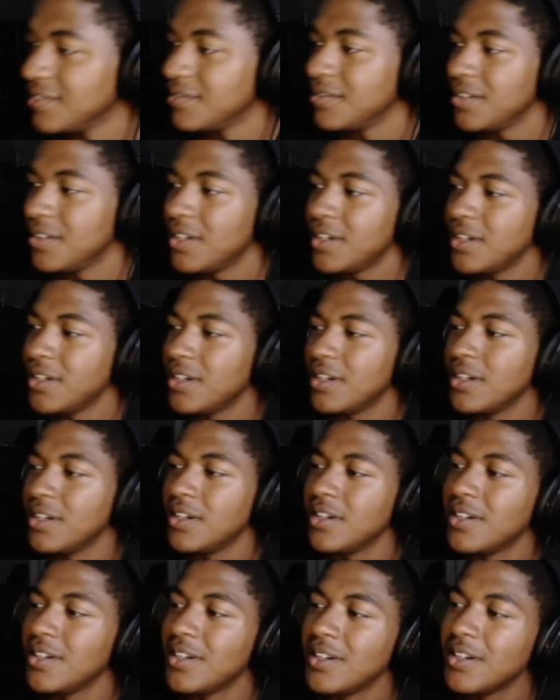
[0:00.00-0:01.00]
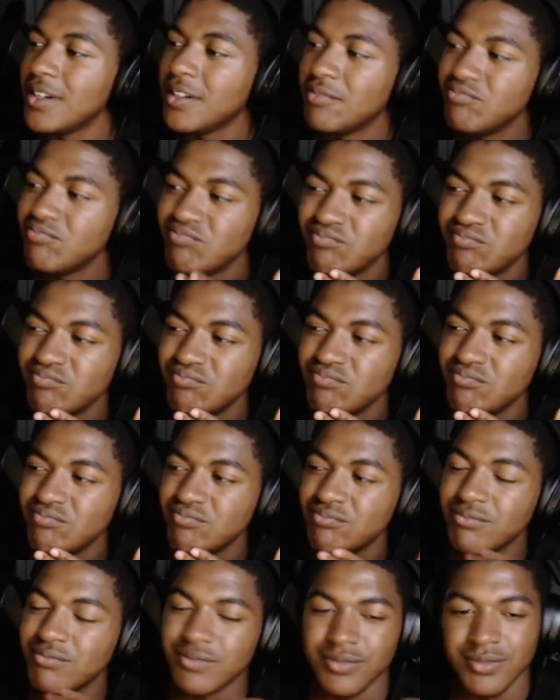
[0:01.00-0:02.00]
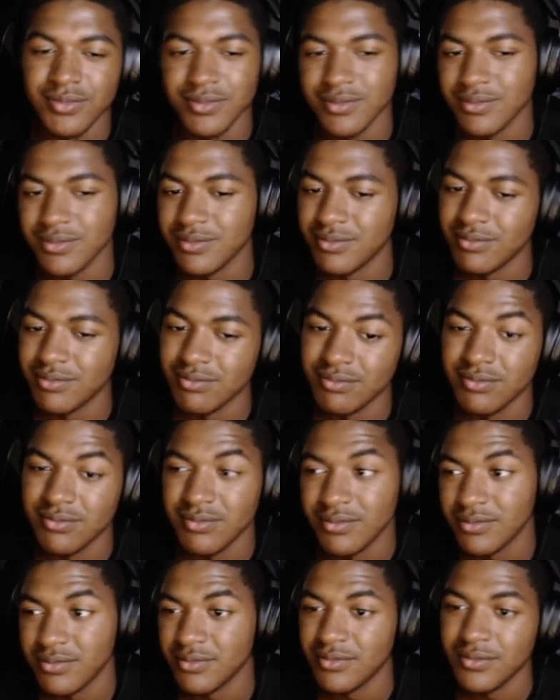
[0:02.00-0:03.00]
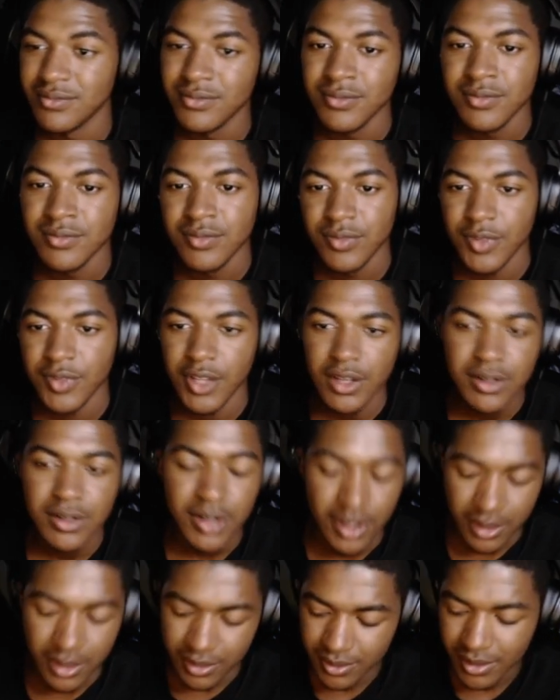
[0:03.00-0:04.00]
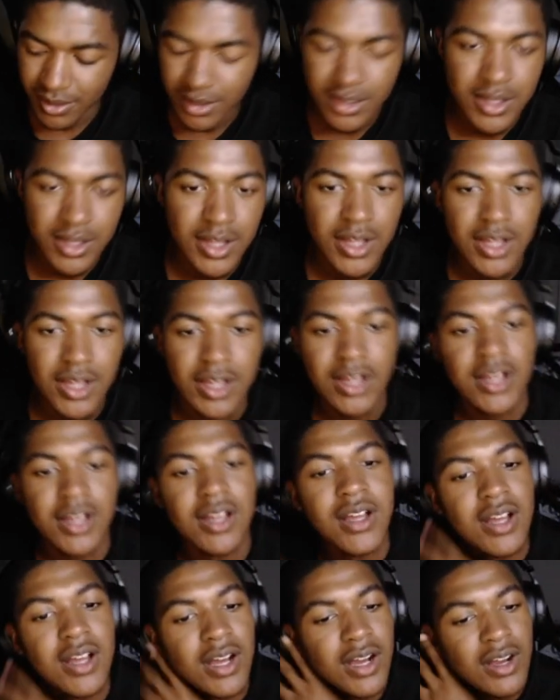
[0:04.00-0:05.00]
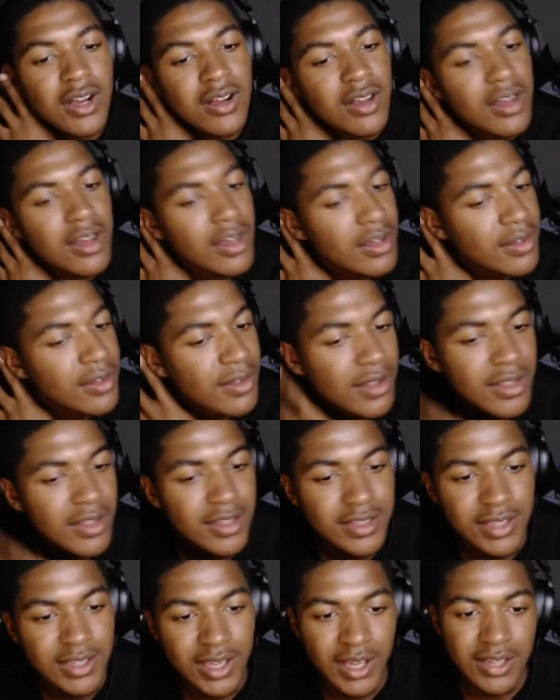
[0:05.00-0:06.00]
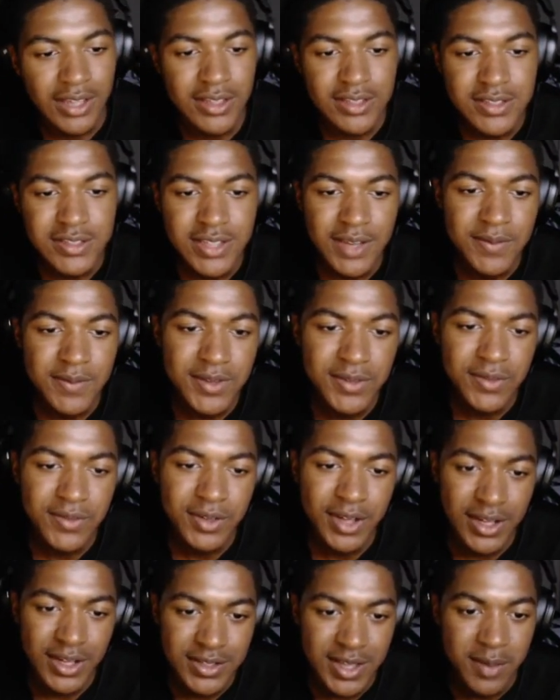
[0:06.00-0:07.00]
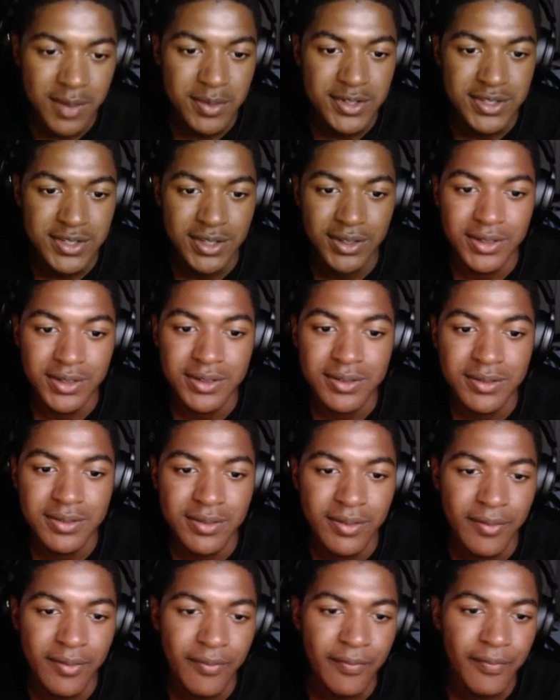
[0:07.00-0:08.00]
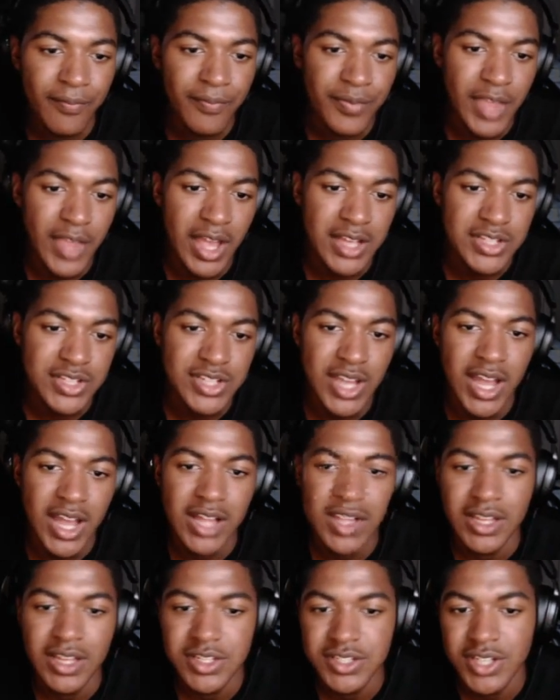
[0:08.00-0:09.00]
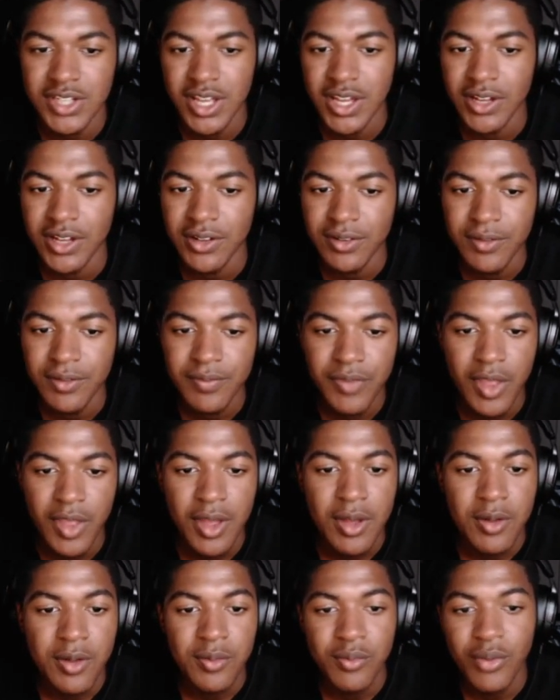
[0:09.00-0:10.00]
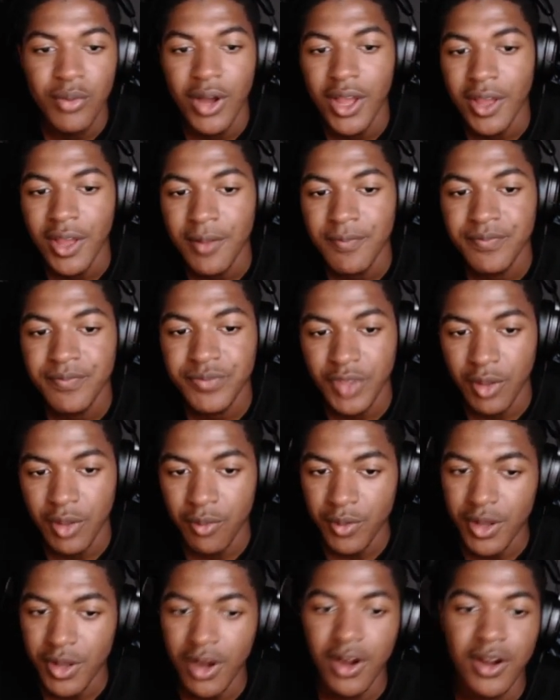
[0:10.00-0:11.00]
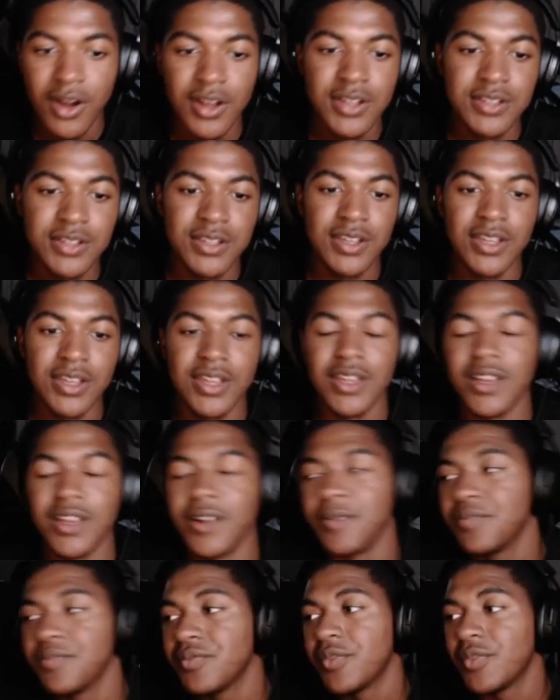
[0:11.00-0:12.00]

Um, uh, hmm. Okay. Okay. Yeah, let's save this for next episode. I shall, I shall. But we are ending it here.